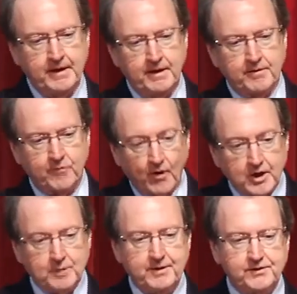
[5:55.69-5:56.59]
for
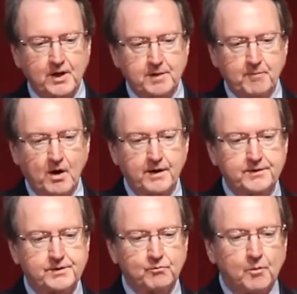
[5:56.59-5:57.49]
humans on
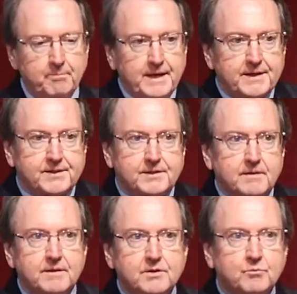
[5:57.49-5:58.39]
Mars will
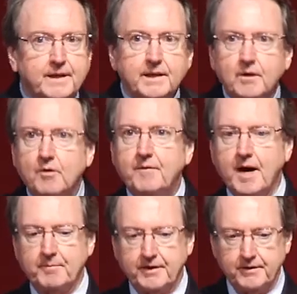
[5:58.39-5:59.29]
miss this window of
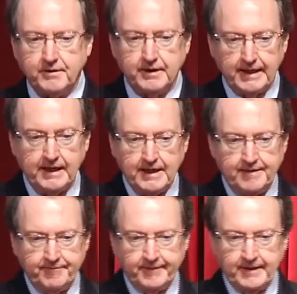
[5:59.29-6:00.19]
opportunity
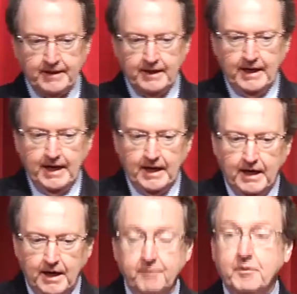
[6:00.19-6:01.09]

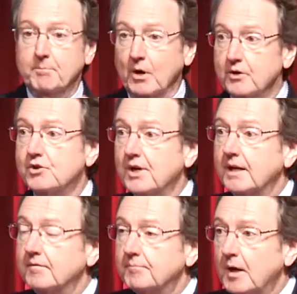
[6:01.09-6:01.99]
of
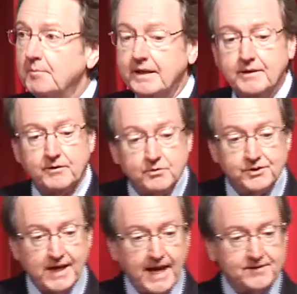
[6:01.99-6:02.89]
emerging public
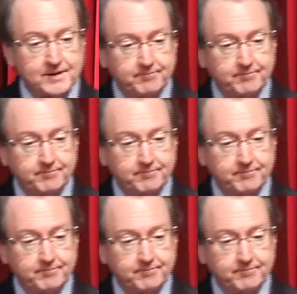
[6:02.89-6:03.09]
enthusiasm,